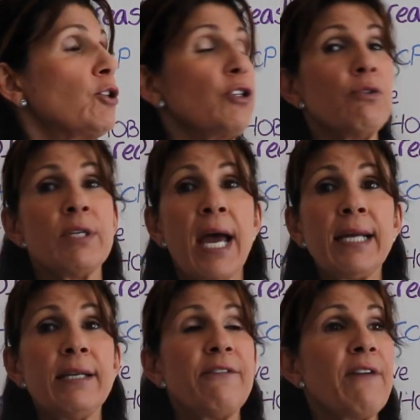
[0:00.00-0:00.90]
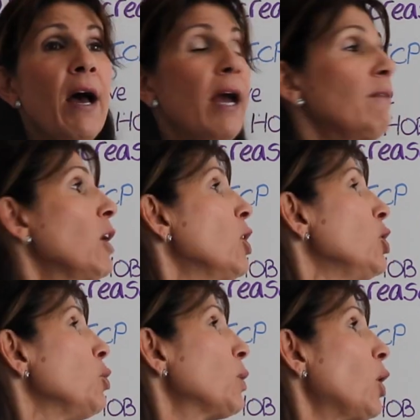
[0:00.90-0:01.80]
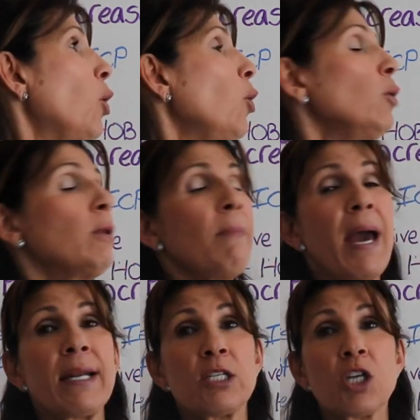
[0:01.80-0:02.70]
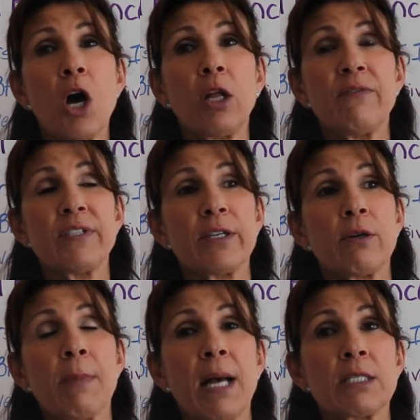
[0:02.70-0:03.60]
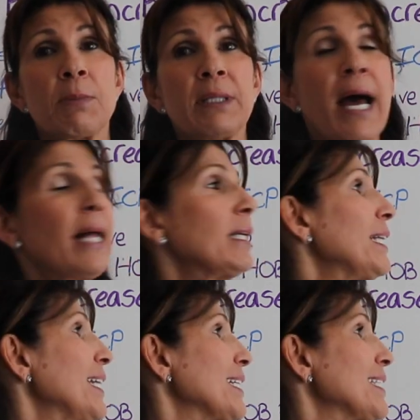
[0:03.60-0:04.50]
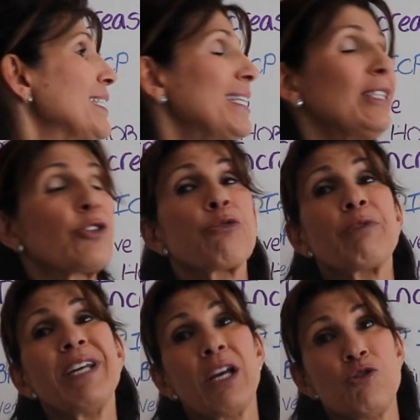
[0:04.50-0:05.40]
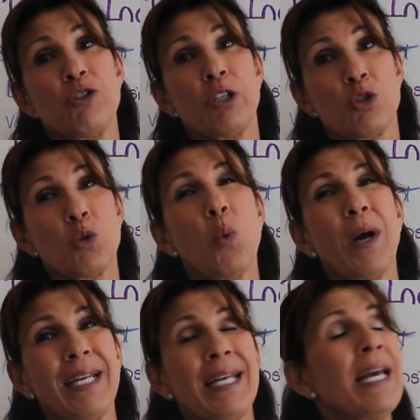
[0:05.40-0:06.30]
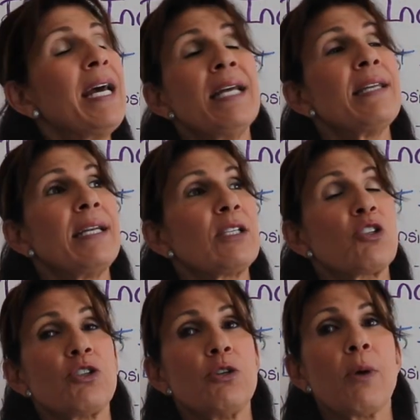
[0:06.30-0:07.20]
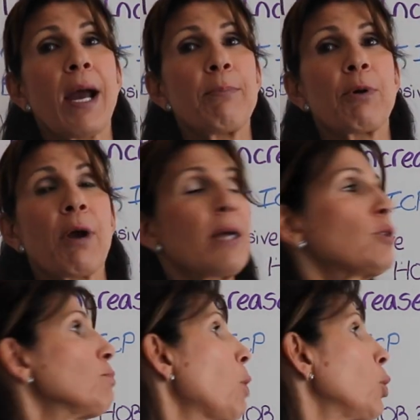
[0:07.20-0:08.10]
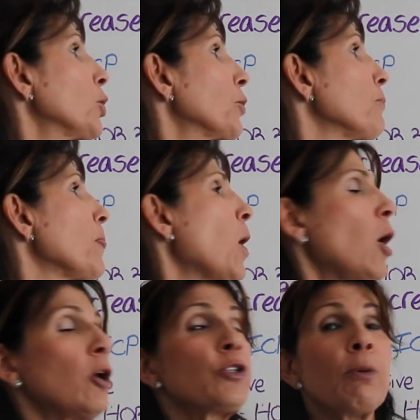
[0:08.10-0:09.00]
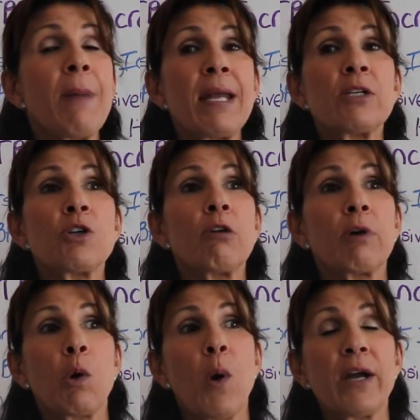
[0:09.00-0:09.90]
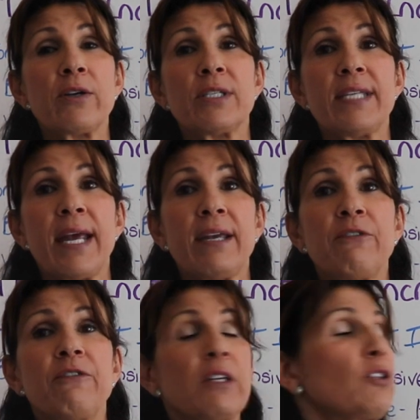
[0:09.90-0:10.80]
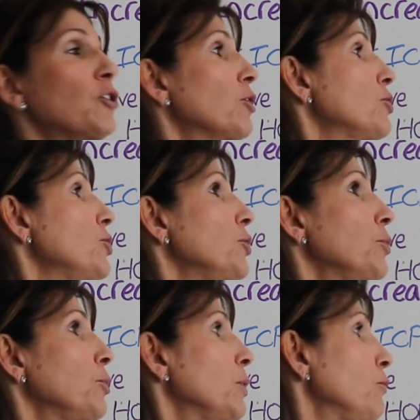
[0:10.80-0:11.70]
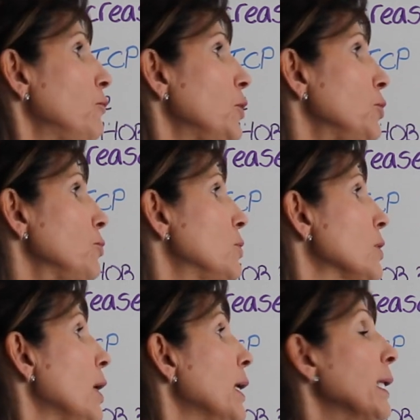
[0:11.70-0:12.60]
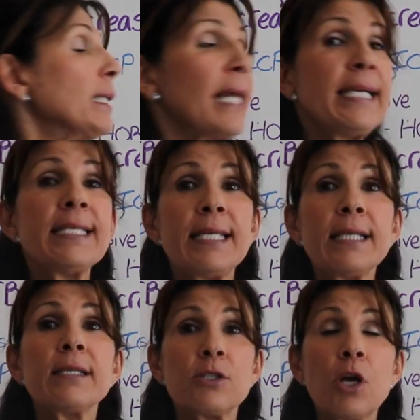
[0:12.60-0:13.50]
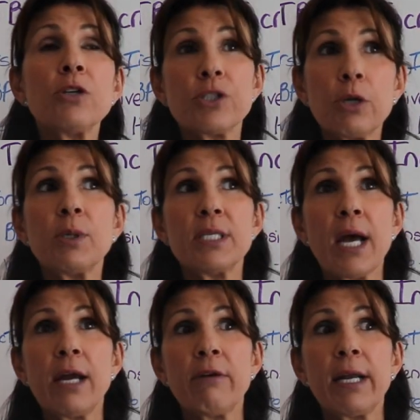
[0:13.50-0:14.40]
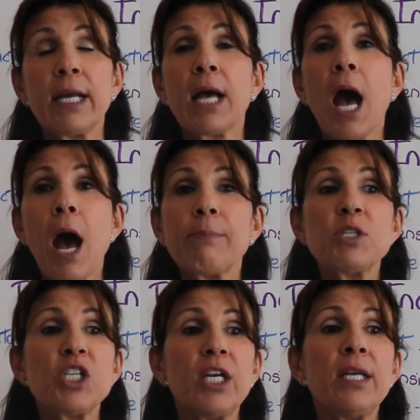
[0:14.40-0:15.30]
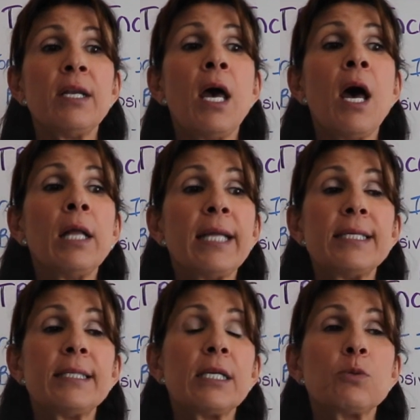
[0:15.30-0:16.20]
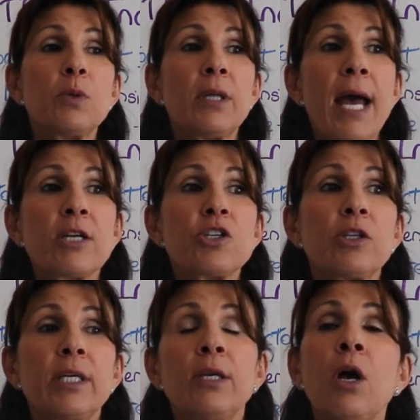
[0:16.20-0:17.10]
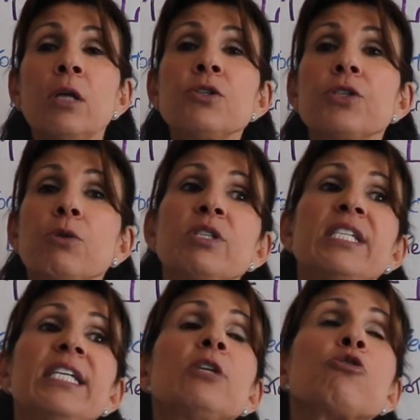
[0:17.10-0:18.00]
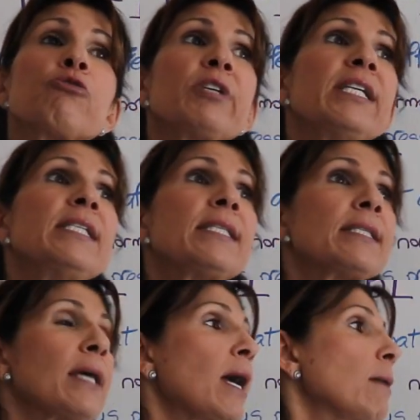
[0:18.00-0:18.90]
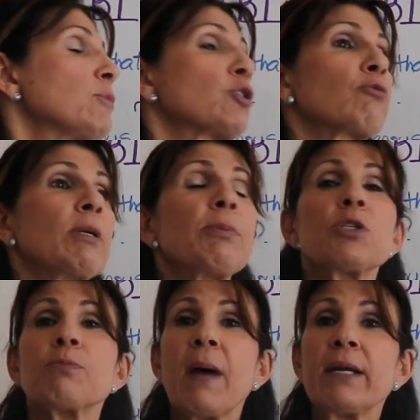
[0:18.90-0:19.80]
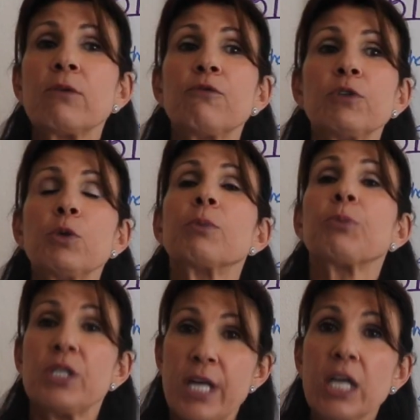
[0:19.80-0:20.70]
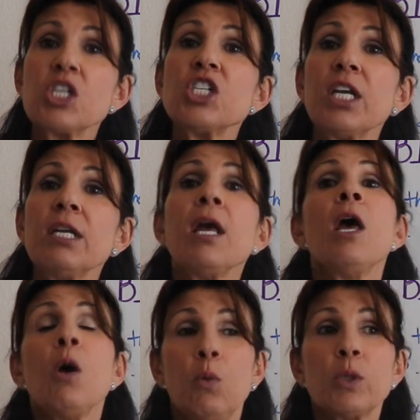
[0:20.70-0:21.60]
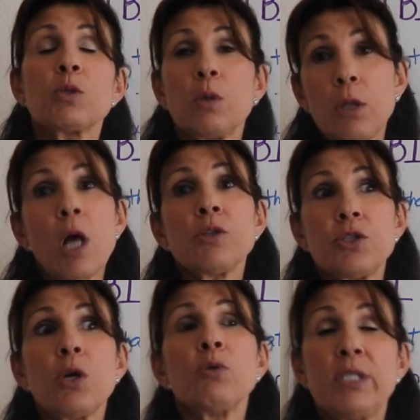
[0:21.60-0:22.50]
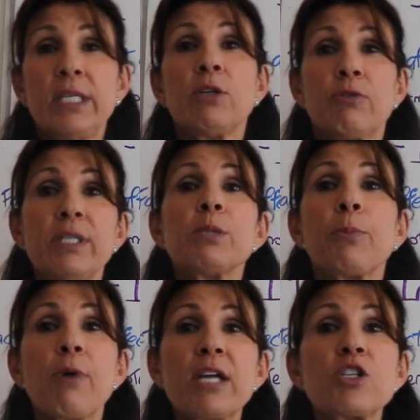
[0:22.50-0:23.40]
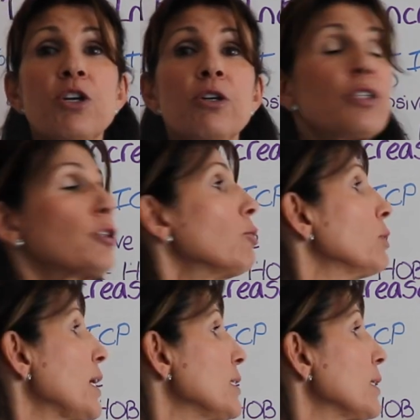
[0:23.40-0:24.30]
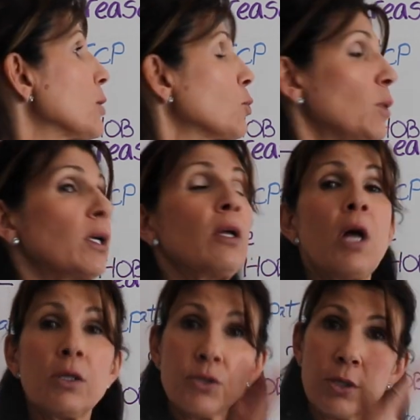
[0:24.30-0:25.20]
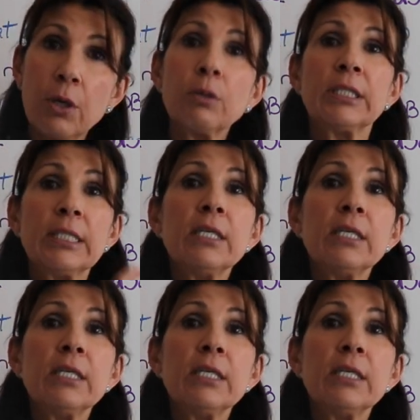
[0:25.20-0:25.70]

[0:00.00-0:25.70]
to 295. You want to hold the mannitol. If serum osmolality exceeds 320, then it's too hyperosmolar. Also, mannitol requires a filter to infuse. Lasix is also a diuretic option. Lasix will actually also decrease cerebral spinal fluid production, which will also decrease pressure. So Lasix will also,